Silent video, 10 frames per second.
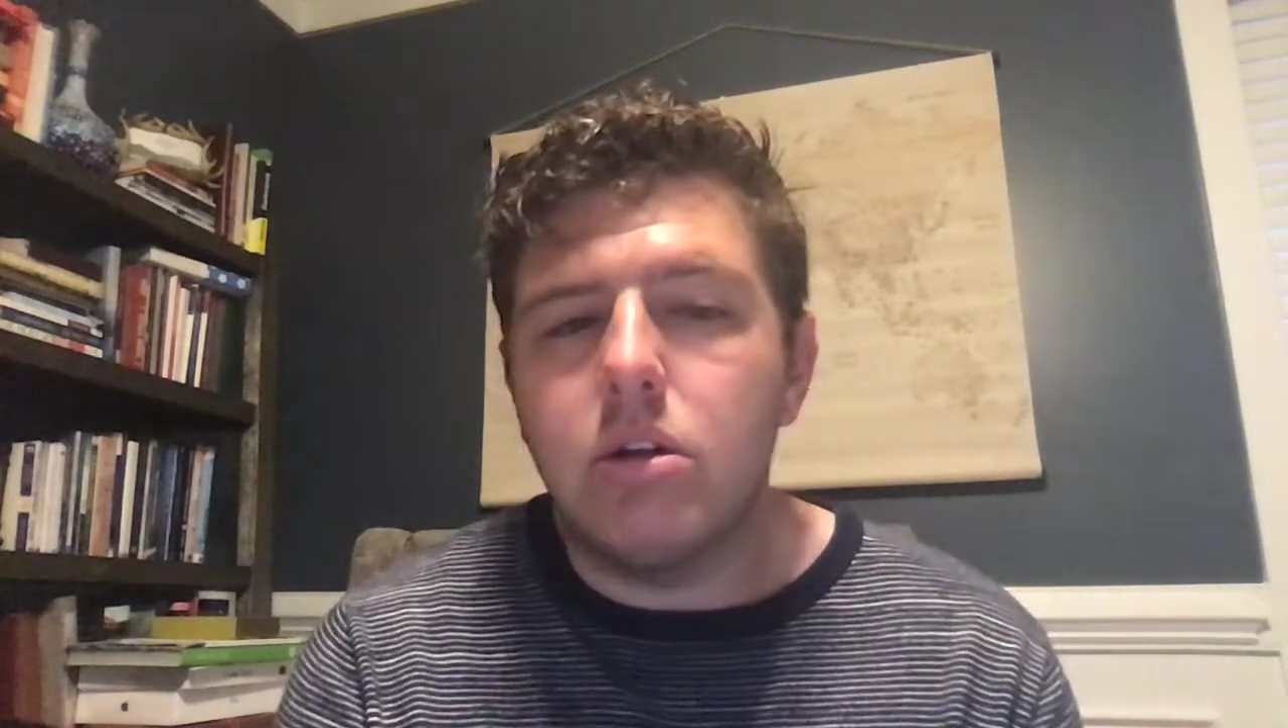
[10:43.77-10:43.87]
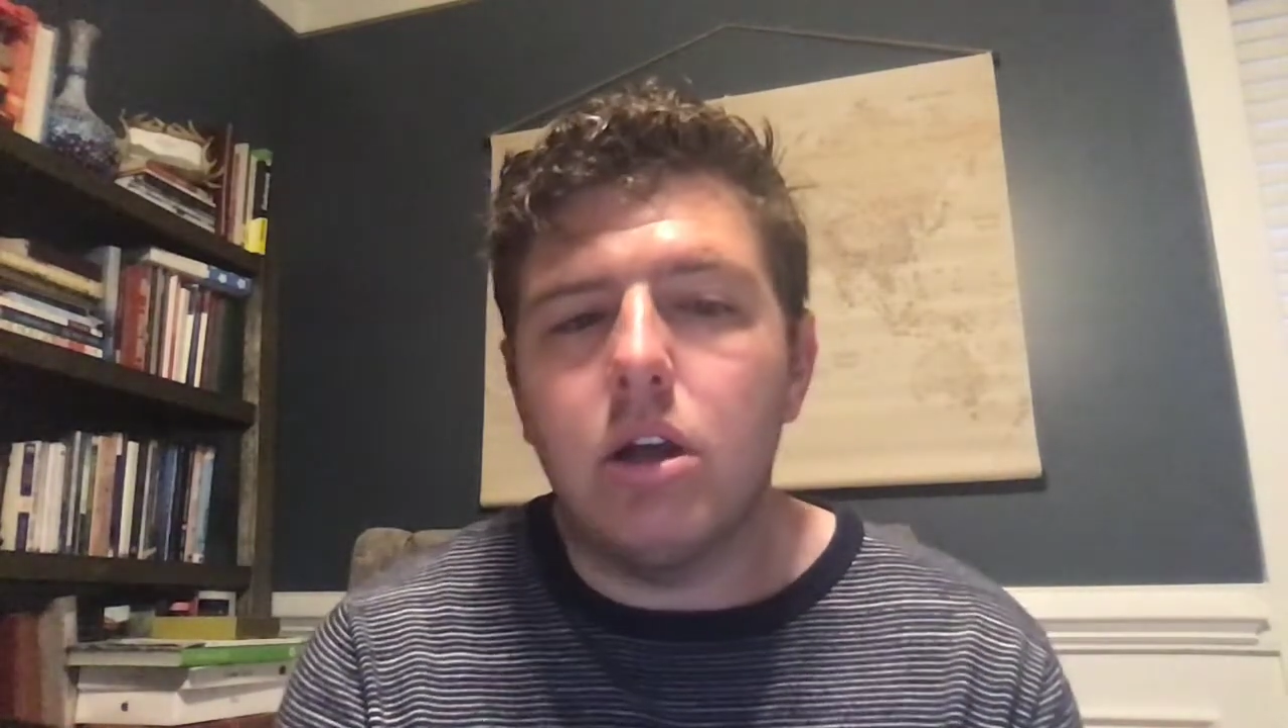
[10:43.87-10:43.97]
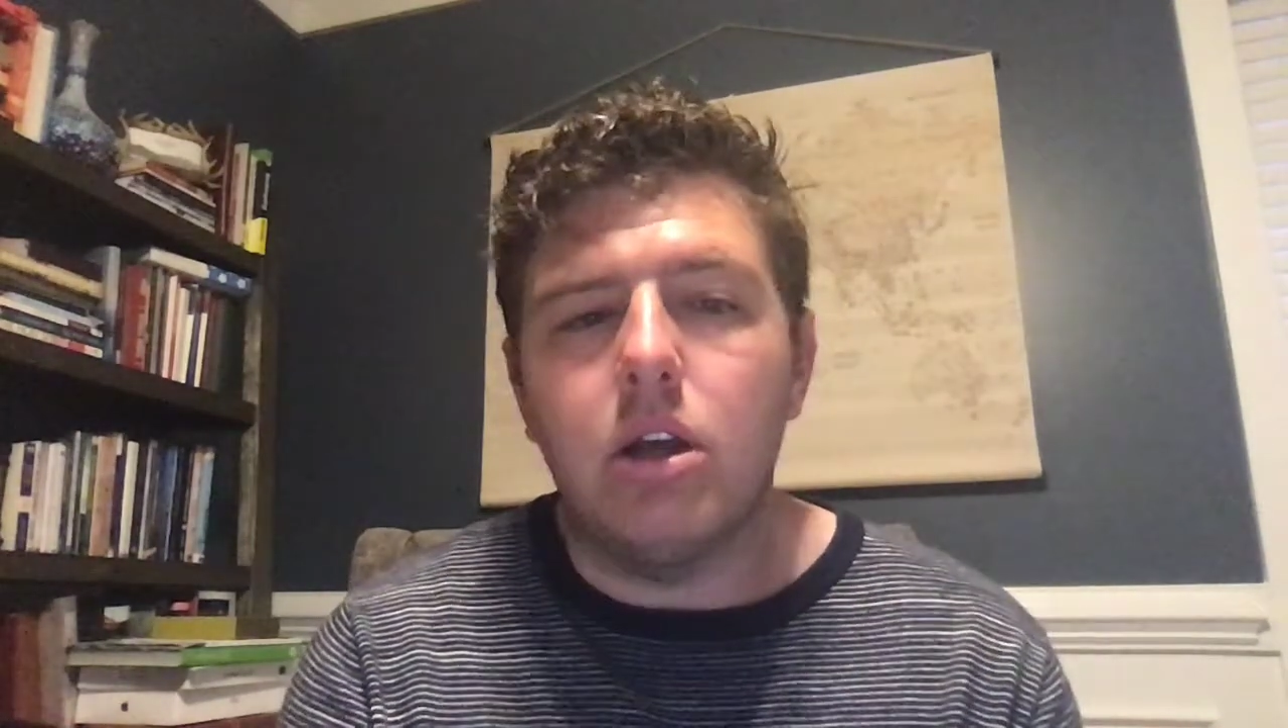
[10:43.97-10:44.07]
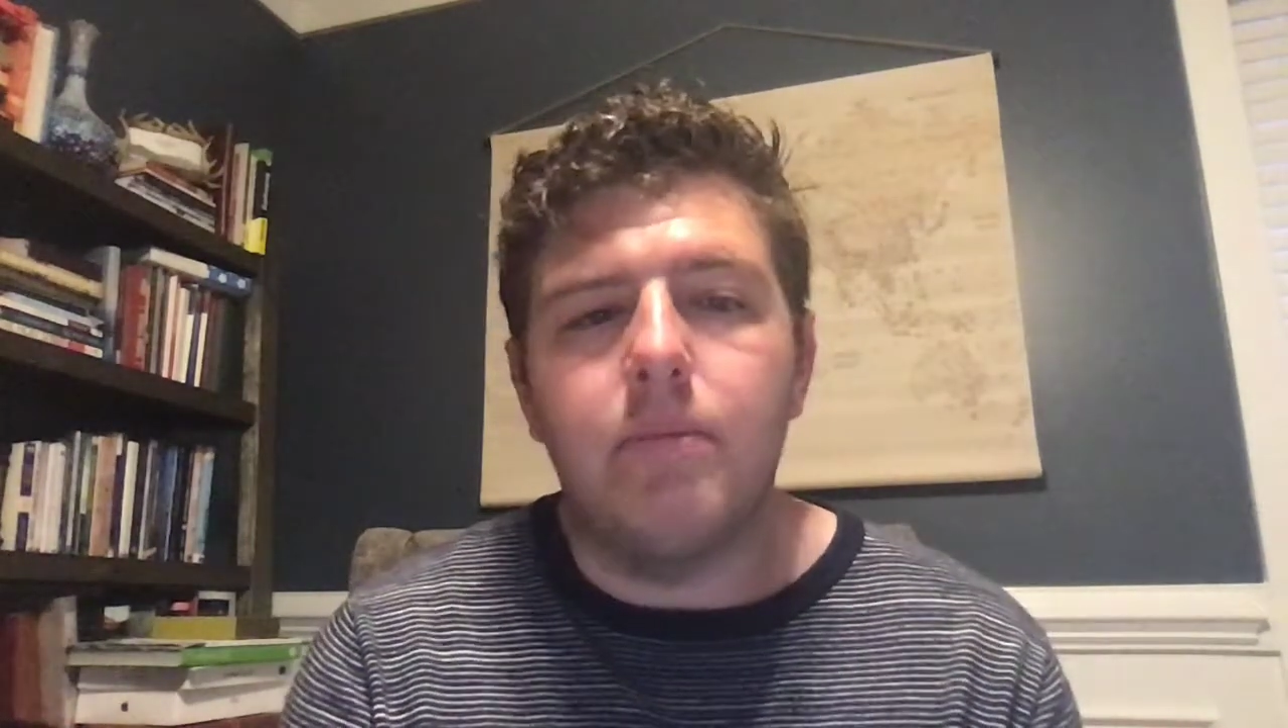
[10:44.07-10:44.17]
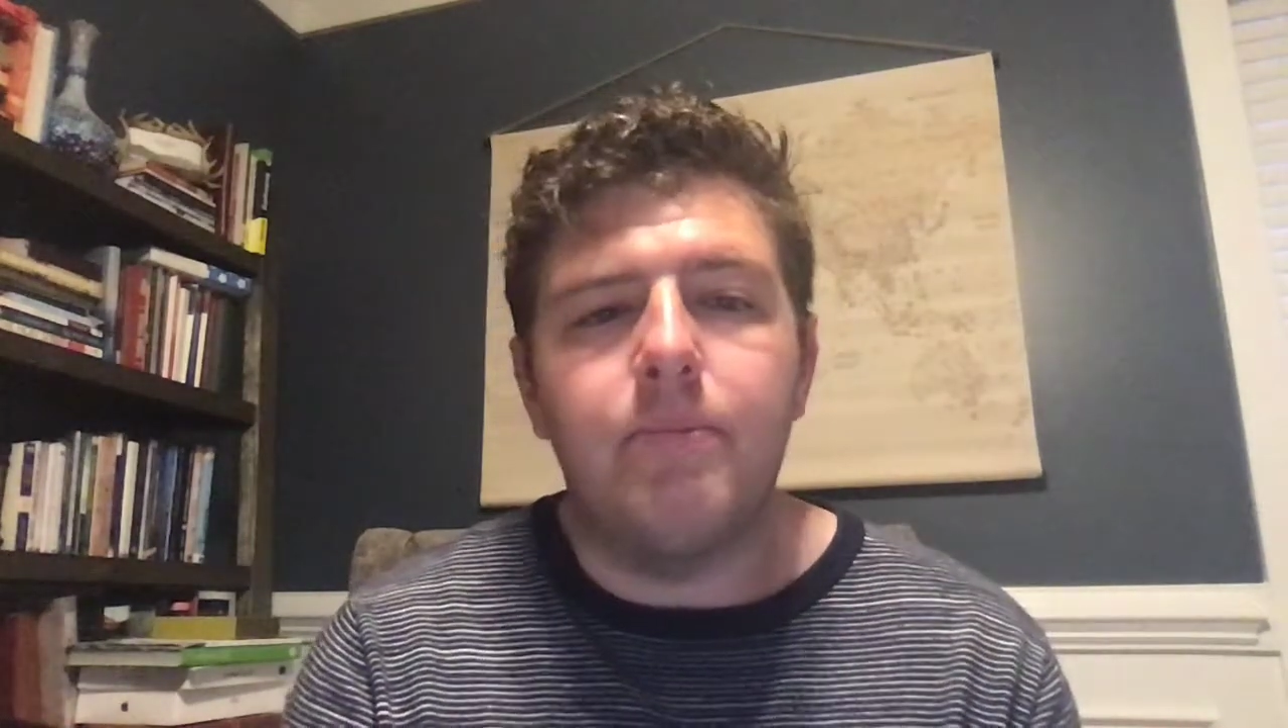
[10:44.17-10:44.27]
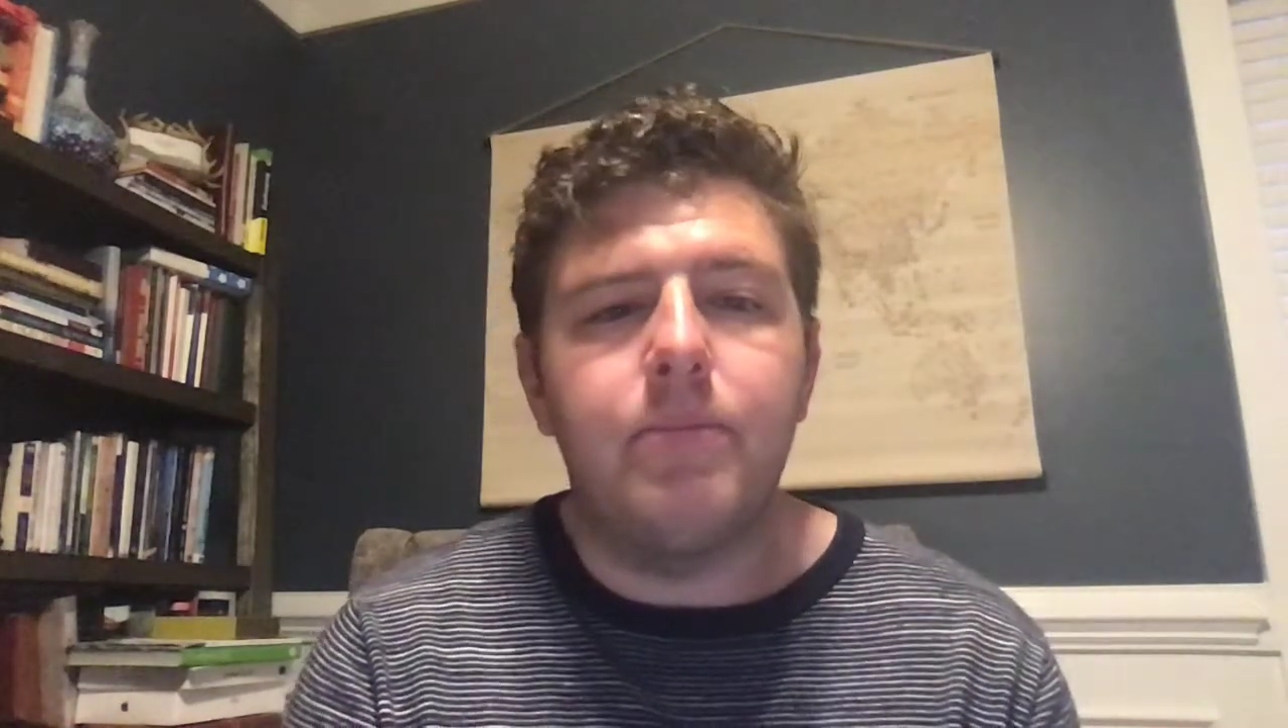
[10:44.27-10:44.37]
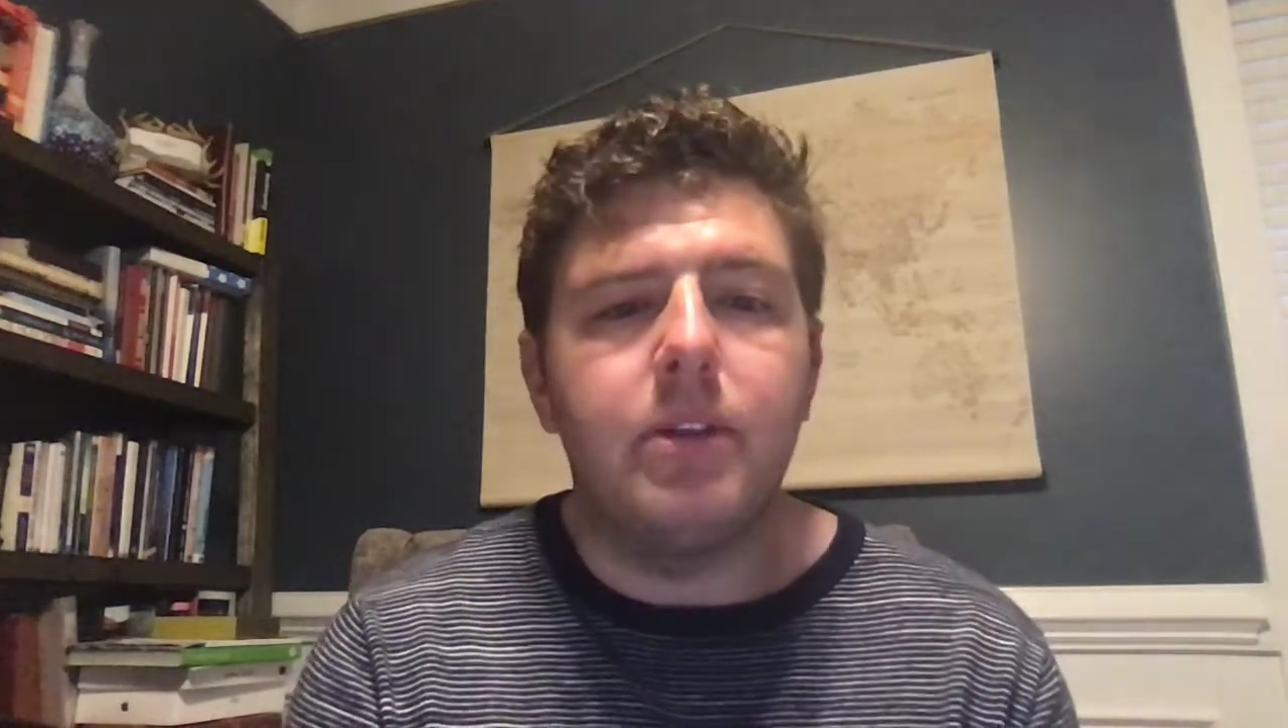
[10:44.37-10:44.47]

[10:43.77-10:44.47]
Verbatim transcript: um,